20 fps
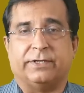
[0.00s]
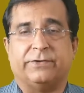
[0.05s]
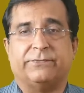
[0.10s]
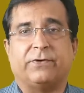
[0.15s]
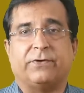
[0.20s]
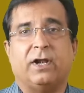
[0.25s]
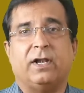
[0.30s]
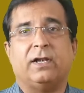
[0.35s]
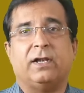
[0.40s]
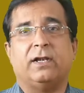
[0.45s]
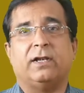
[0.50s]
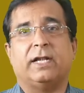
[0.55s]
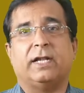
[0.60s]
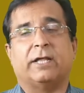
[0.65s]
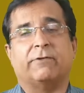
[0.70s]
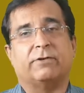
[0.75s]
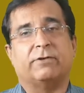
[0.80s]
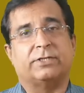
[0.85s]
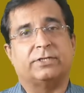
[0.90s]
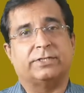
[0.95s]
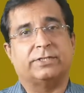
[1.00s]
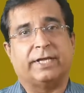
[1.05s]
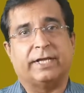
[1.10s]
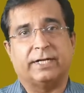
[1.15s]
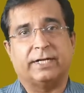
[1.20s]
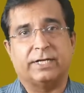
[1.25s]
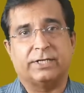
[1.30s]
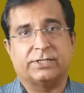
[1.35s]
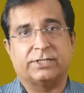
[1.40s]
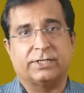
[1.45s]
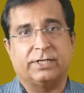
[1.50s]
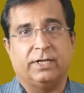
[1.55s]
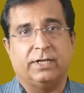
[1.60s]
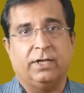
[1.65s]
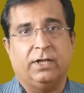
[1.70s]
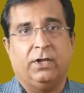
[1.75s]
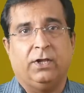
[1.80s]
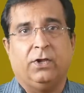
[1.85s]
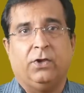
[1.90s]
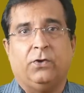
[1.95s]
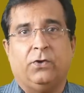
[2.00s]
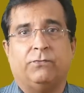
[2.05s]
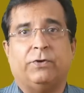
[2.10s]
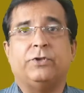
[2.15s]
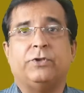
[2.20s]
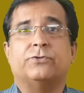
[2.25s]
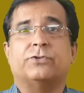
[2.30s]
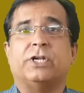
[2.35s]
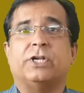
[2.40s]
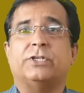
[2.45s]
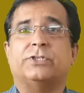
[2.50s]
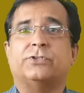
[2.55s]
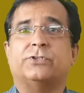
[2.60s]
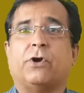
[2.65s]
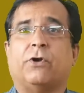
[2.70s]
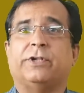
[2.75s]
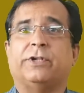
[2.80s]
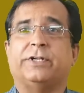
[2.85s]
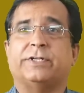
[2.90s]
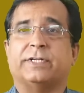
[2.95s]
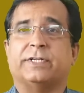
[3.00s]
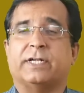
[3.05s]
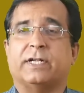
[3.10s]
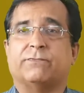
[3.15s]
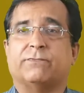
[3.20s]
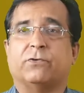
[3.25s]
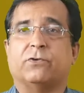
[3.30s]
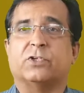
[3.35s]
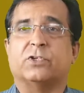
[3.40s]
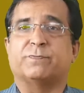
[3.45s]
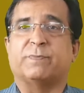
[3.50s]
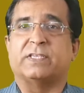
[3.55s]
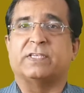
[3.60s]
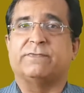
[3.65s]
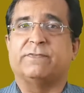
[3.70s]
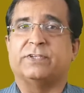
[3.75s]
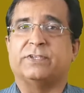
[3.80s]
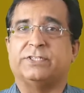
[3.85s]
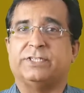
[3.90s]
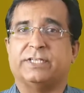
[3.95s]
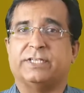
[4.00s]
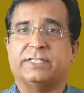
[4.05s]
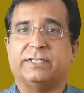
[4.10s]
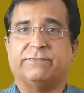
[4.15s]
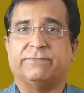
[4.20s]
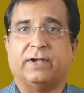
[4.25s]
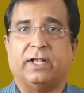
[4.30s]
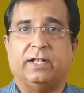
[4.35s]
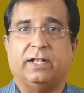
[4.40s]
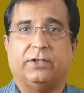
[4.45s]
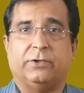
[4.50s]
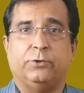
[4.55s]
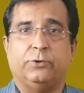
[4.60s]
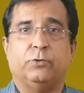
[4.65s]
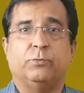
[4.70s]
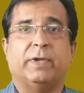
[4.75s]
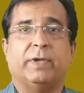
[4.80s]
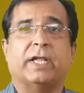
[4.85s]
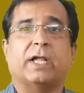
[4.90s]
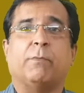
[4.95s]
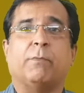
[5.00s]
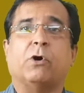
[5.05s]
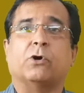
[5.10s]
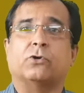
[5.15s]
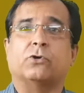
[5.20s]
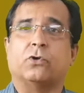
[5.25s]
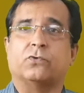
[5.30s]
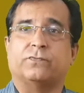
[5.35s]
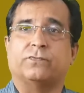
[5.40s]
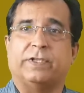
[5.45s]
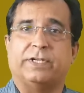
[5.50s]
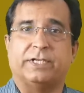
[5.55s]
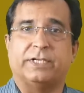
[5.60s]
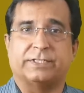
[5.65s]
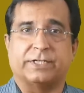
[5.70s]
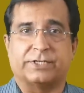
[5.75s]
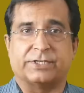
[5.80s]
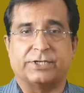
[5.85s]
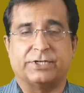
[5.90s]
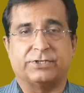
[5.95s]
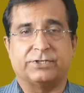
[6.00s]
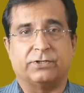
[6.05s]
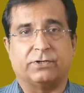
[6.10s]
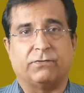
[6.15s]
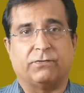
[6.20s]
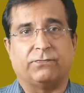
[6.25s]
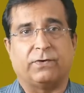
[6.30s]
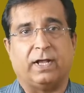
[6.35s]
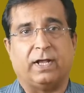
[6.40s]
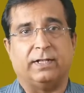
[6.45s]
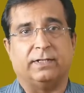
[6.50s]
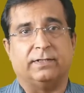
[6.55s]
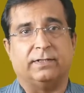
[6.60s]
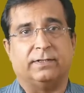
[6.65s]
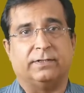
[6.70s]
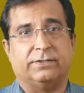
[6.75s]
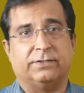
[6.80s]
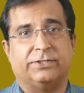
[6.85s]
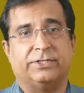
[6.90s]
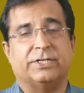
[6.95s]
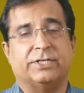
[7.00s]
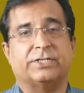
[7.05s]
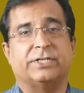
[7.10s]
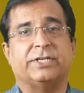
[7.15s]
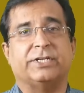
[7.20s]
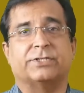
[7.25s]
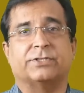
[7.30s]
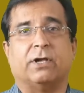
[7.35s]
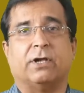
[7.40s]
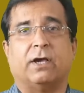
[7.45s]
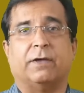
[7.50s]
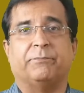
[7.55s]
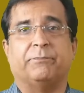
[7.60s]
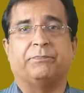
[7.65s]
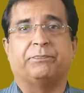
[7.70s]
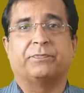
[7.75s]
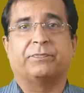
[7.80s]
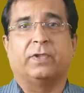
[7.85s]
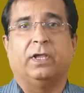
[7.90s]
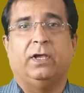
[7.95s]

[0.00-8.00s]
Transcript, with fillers: Default language is English. When you search on internet for a specific GSD file, you may come across various extension of file GSD star.